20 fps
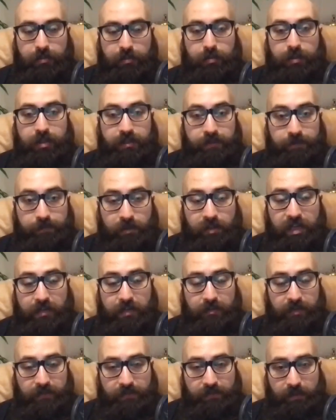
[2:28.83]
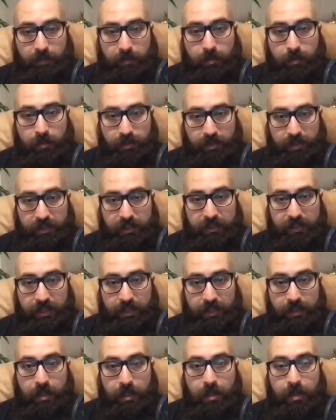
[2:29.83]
So if you're coming from Kurdistan,